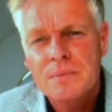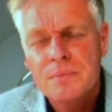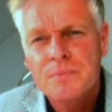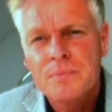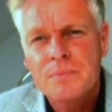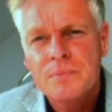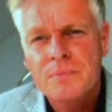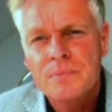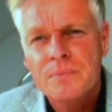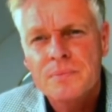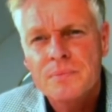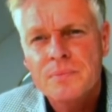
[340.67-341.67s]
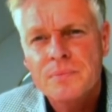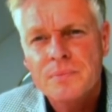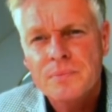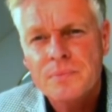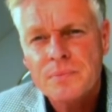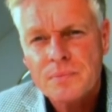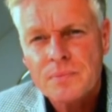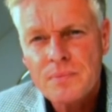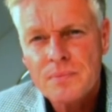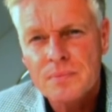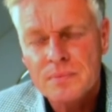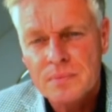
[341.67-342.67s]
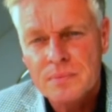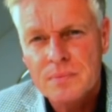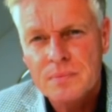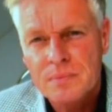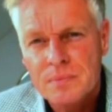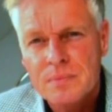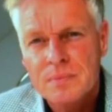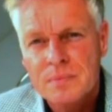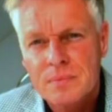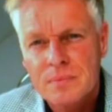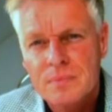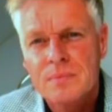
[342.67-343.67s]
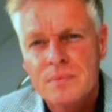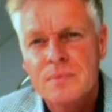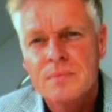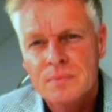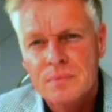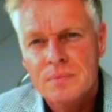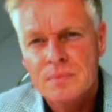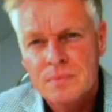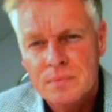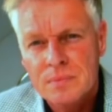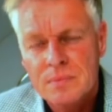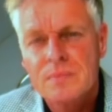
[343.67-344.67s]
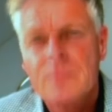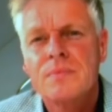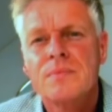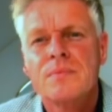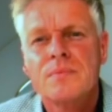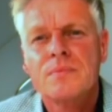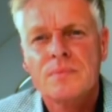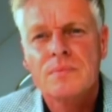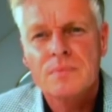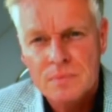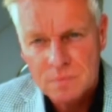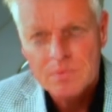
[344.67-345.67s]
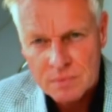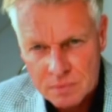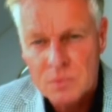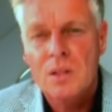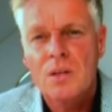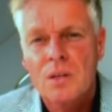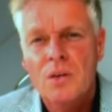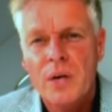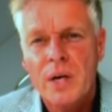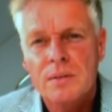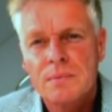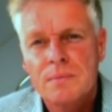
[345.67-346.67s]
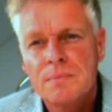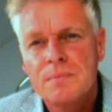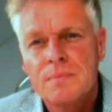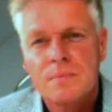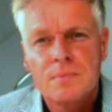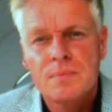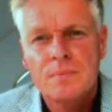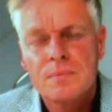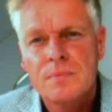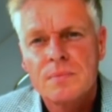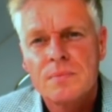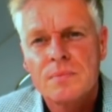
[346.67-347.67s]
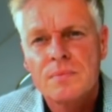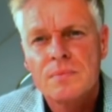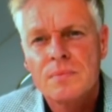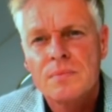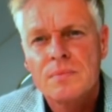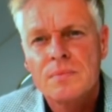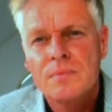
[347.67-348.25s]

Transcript: The person shown says nothing.